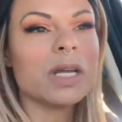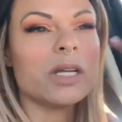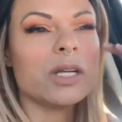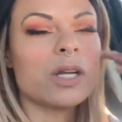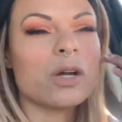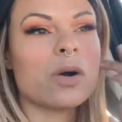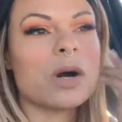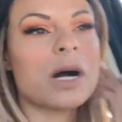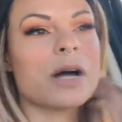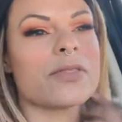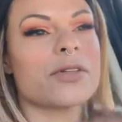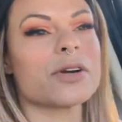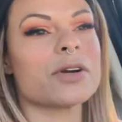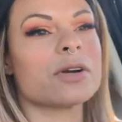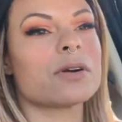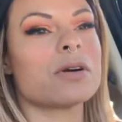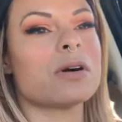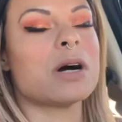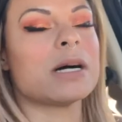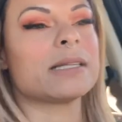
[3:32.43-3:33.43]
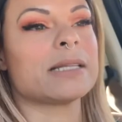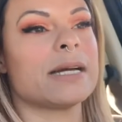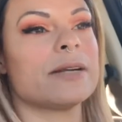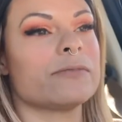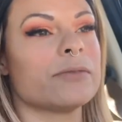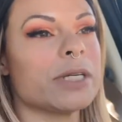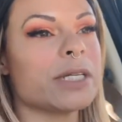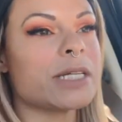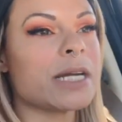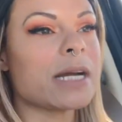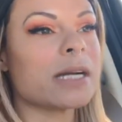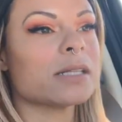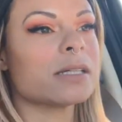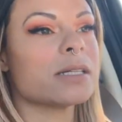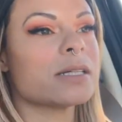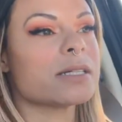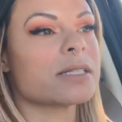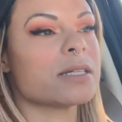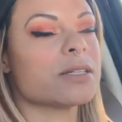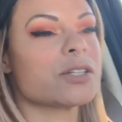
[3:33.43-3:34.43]
you know, other online
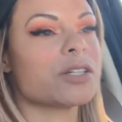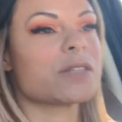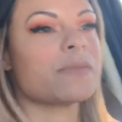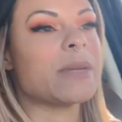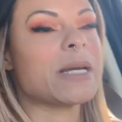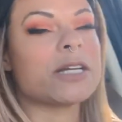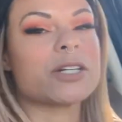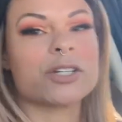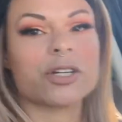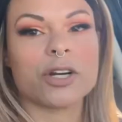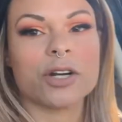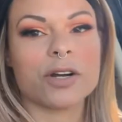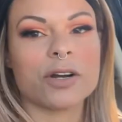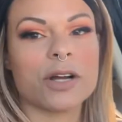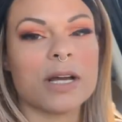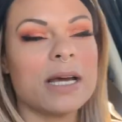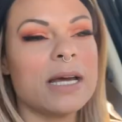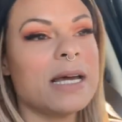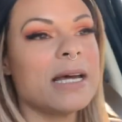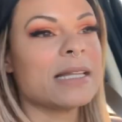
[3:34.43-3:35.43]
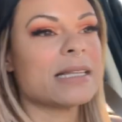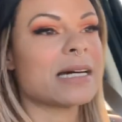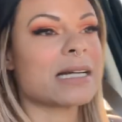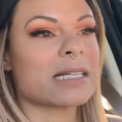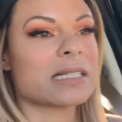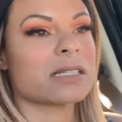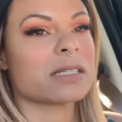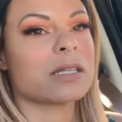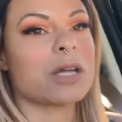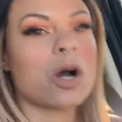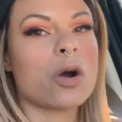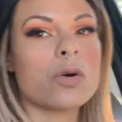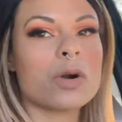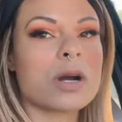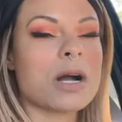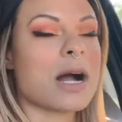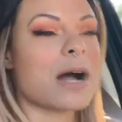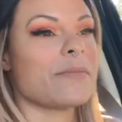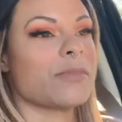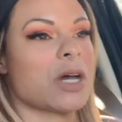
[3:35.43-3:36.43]
retailers and just make sure that it's
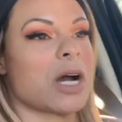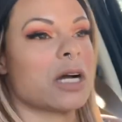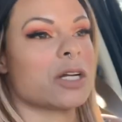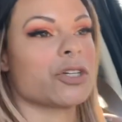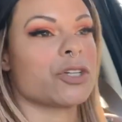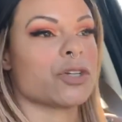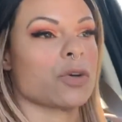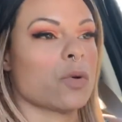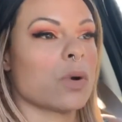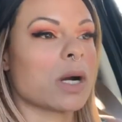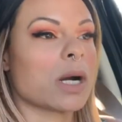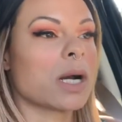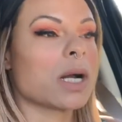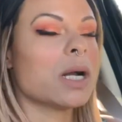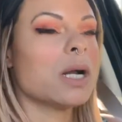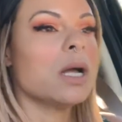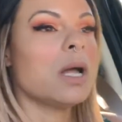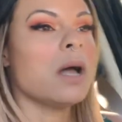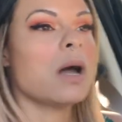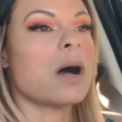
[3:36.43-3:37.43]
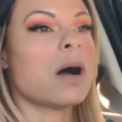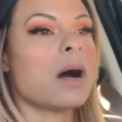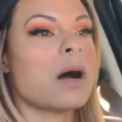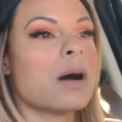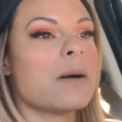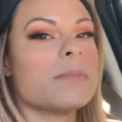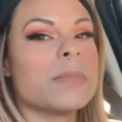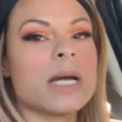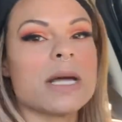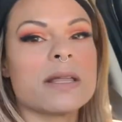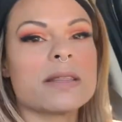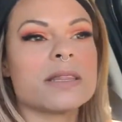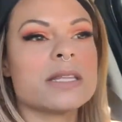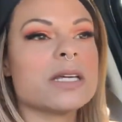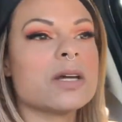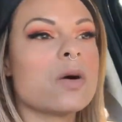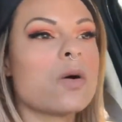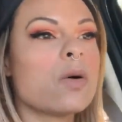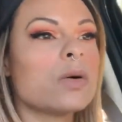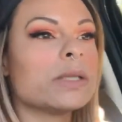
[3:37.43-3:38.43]
lower. I'm not sure. Um,
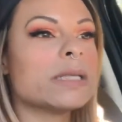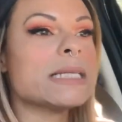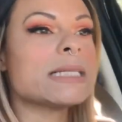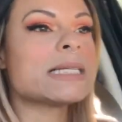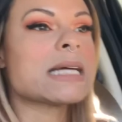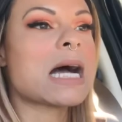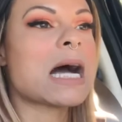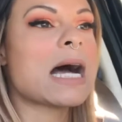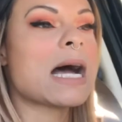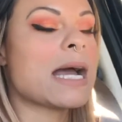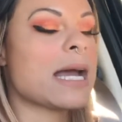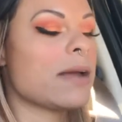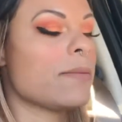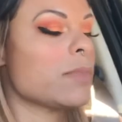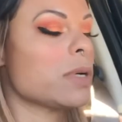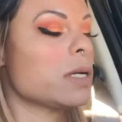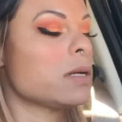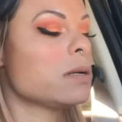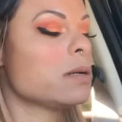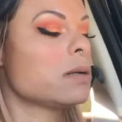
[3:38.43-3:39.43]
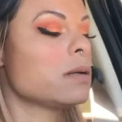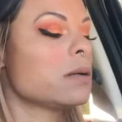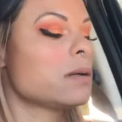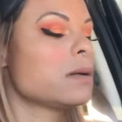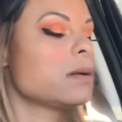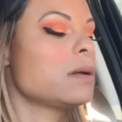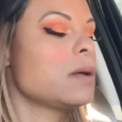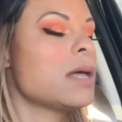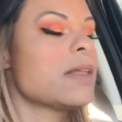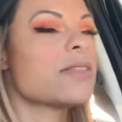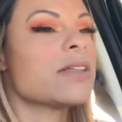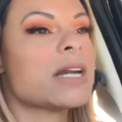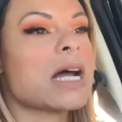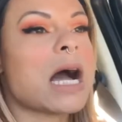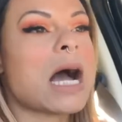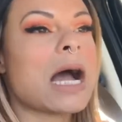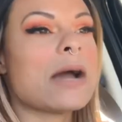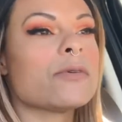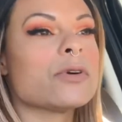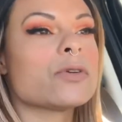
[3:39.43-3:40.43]
the only time that
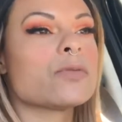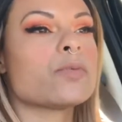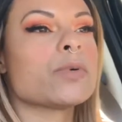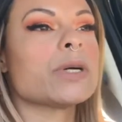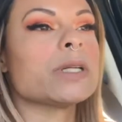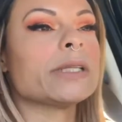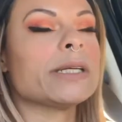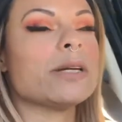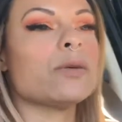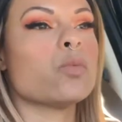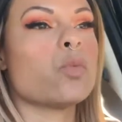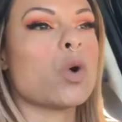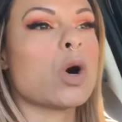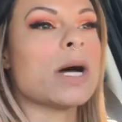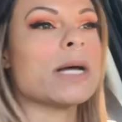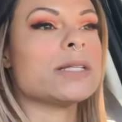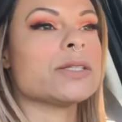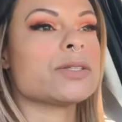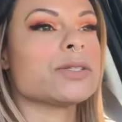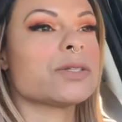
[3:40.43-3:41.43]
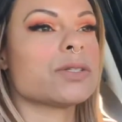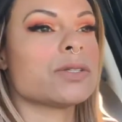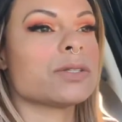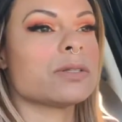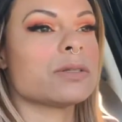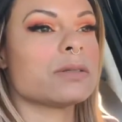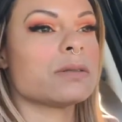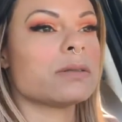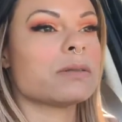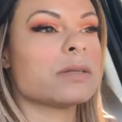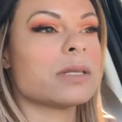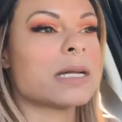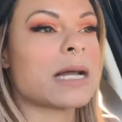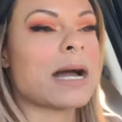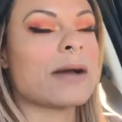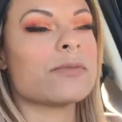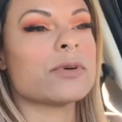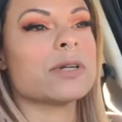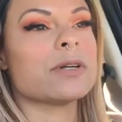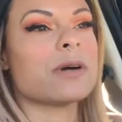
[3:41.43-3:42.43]
I would really want, that
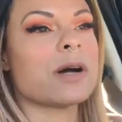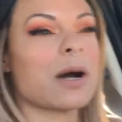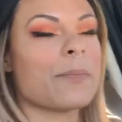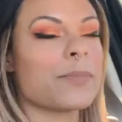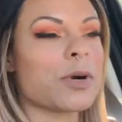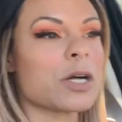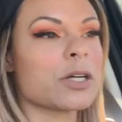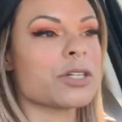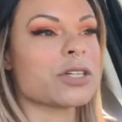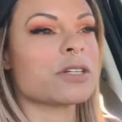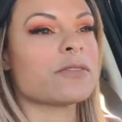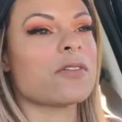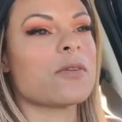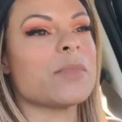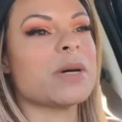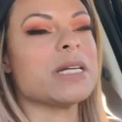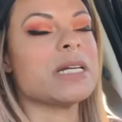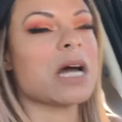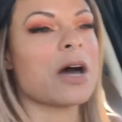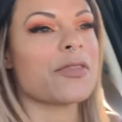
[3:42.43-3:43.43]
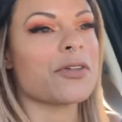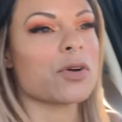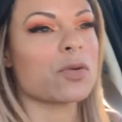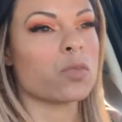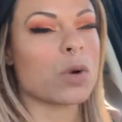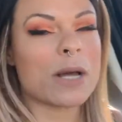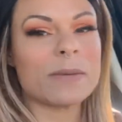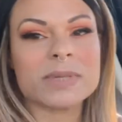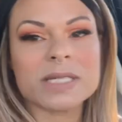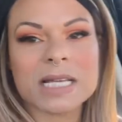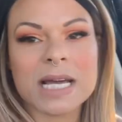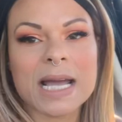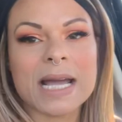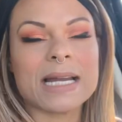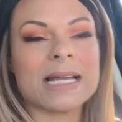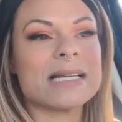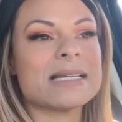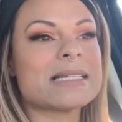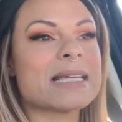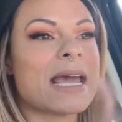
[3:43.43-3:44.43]
I would purchase from another
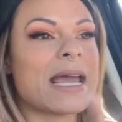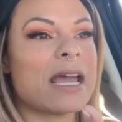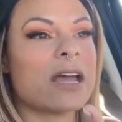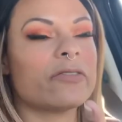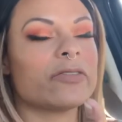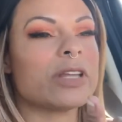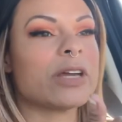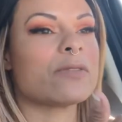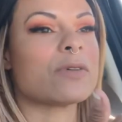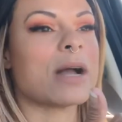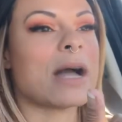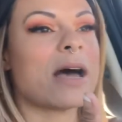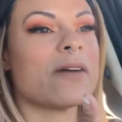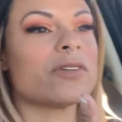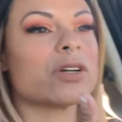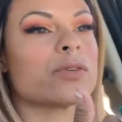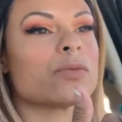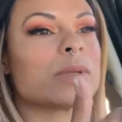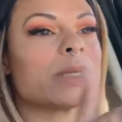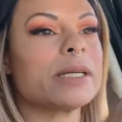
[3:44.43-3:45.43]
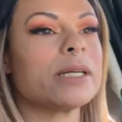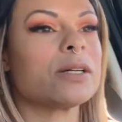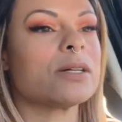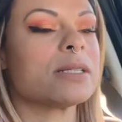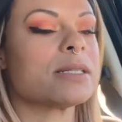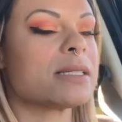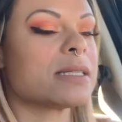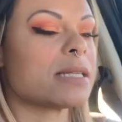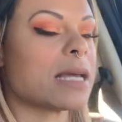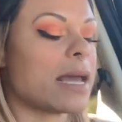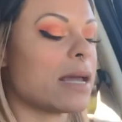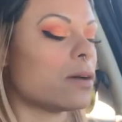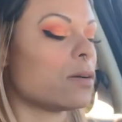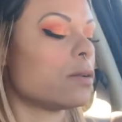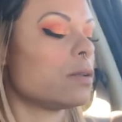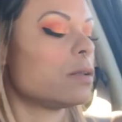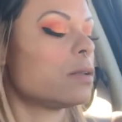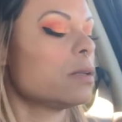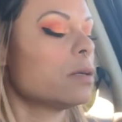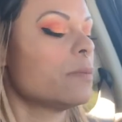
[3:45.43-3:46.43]
website is A, if they were having a really good
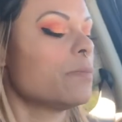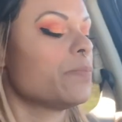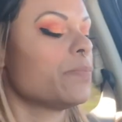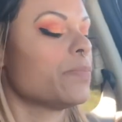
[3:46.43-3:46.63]
sale,